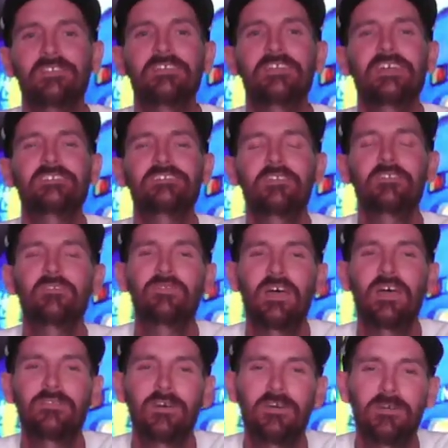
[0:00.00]
Daytona
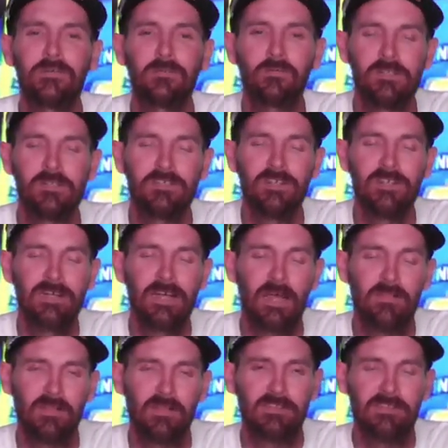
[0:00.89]
500, which
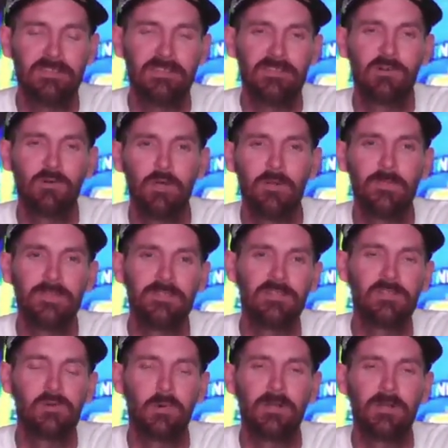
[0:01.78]
I think in the equipment,
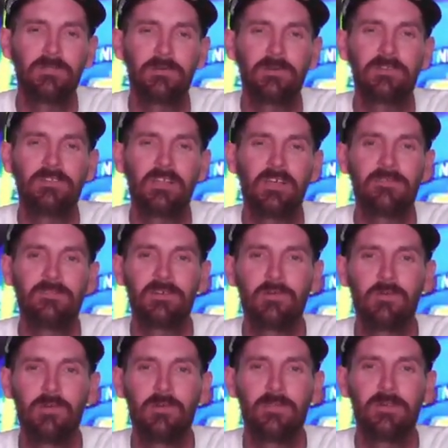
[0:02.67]
the 2311
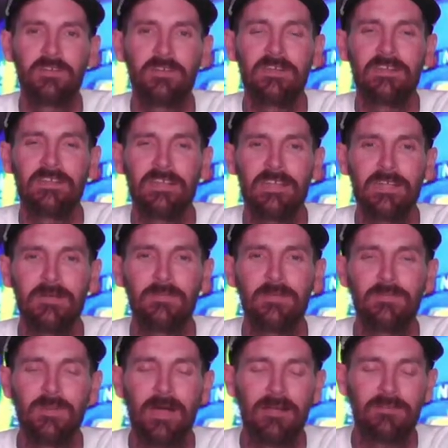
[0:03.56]
equipment of Denny
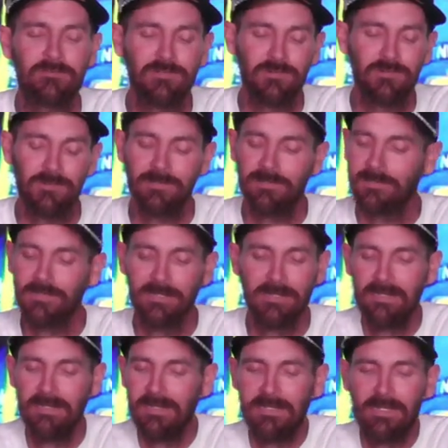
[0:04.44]
Hamlin and Michael Jordan,
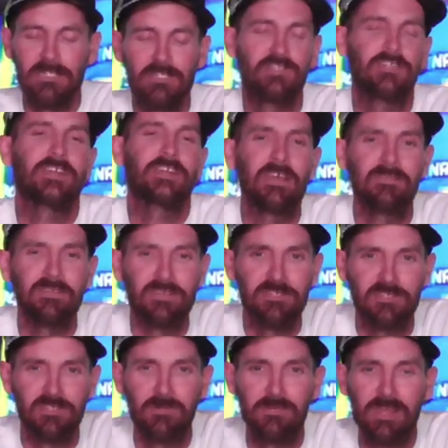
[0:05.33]
he shouldn't have an
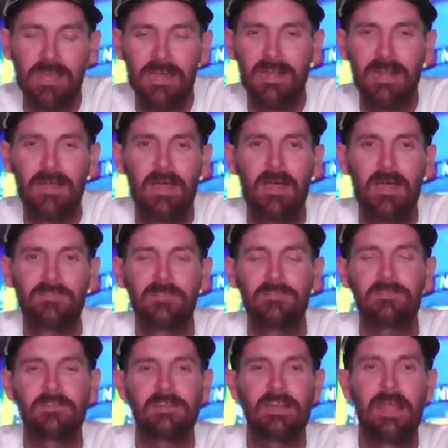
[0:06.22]
issue with that. I think
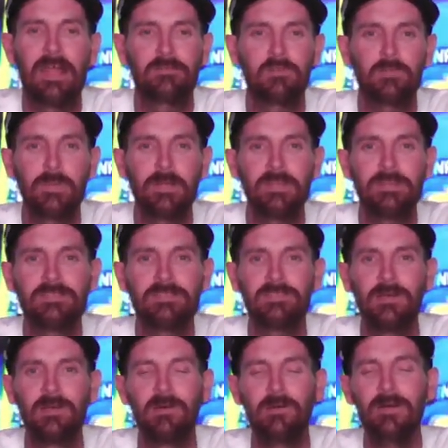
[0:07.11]
they're going to have speed.
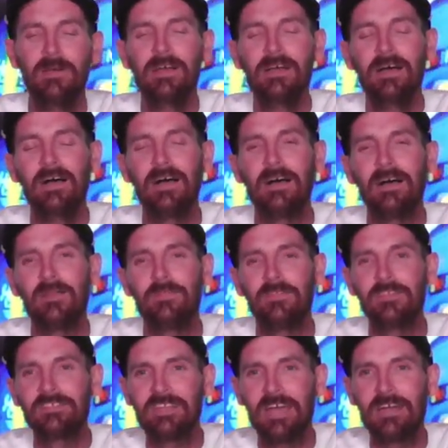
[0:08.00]
So
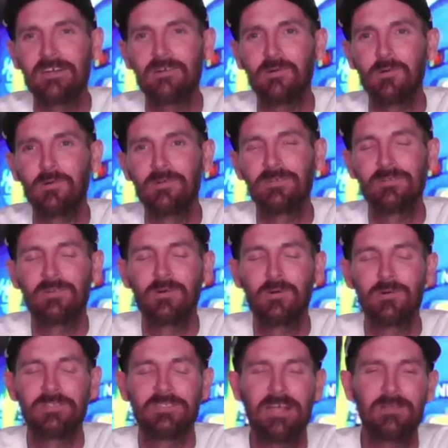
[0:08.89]
this kind of
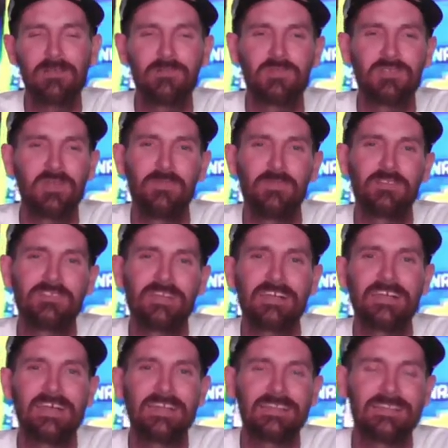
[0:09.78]
coincides with something else I
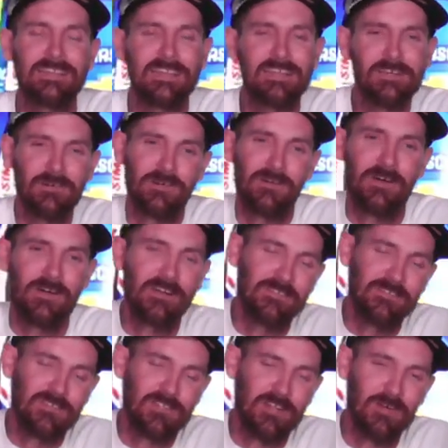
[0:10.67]
got later on
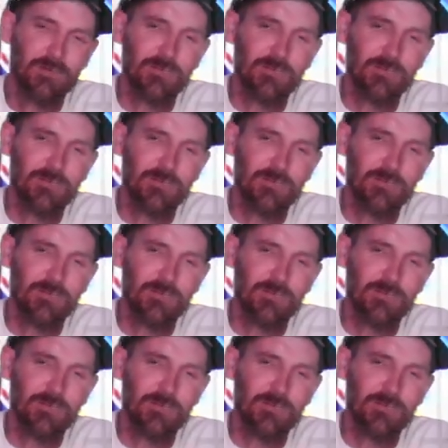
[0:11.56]
in the show to